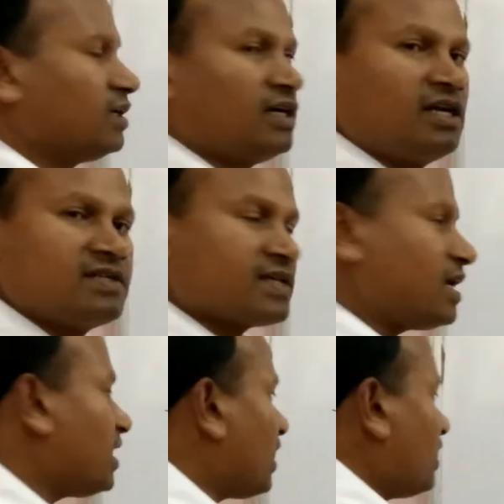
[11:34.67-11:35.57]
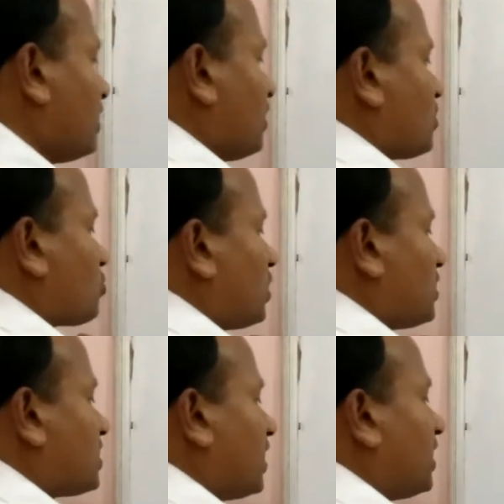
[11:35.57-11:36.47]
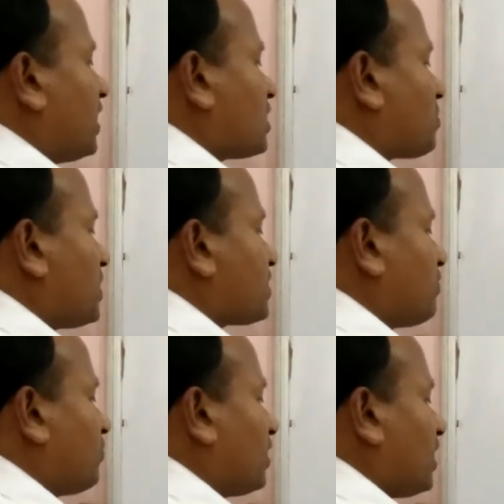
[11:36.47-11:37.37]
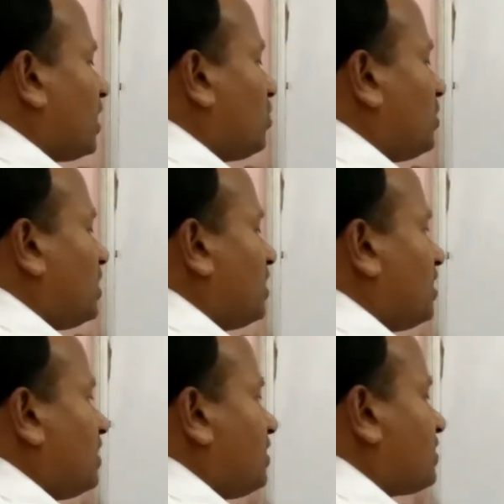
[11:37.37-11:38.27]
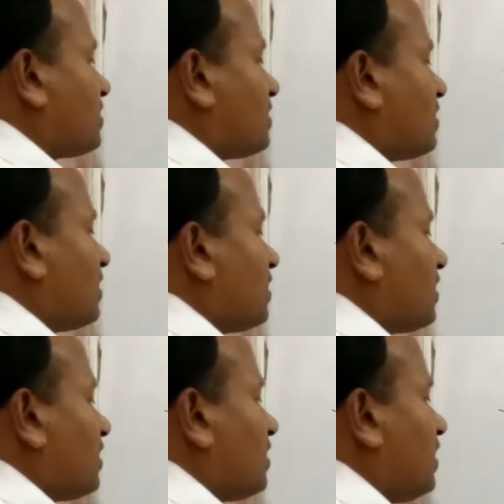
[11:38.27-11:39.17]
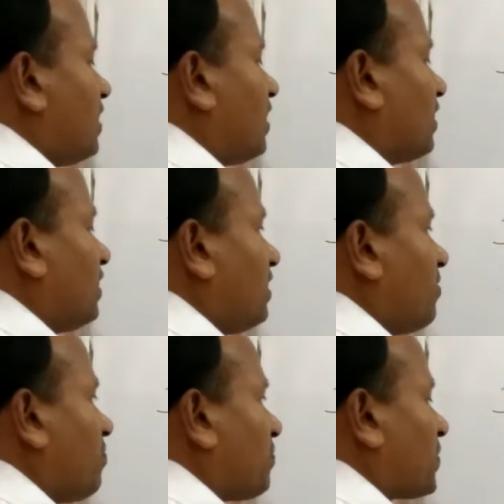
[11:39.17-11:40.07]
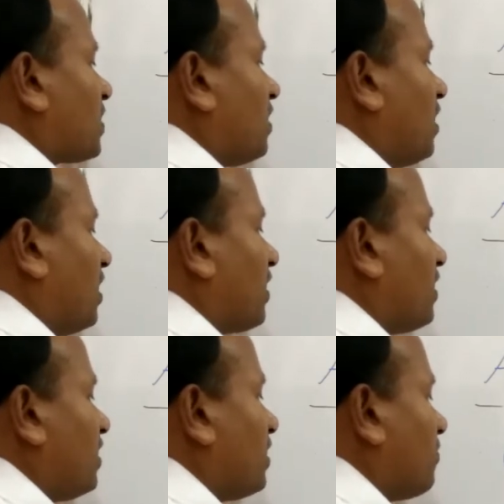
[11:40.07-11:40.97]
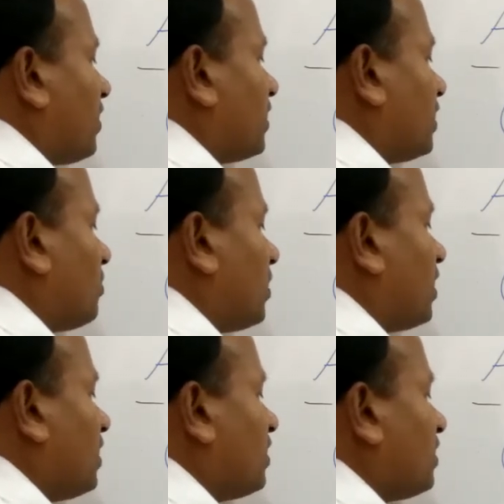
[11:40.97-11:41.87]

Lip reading: It is AI. So the standard expression for AV is AI RL divided by